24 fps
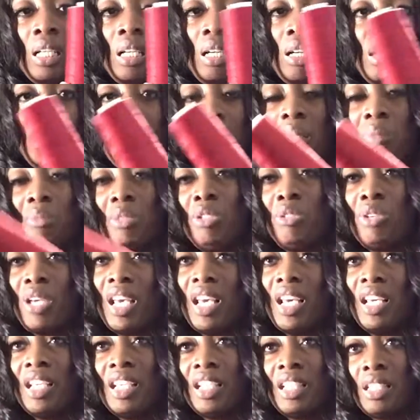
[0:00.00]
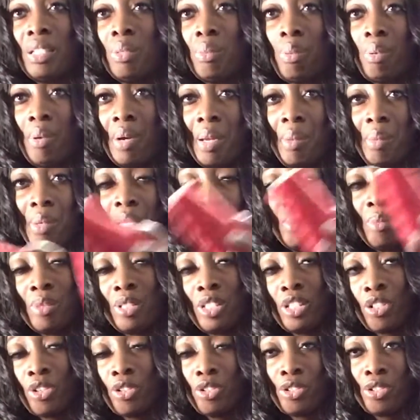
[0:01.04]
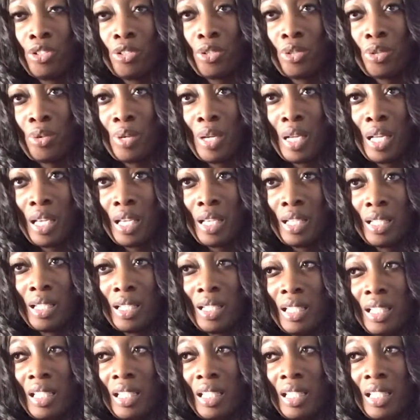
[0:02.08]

you can get the premium serger thread.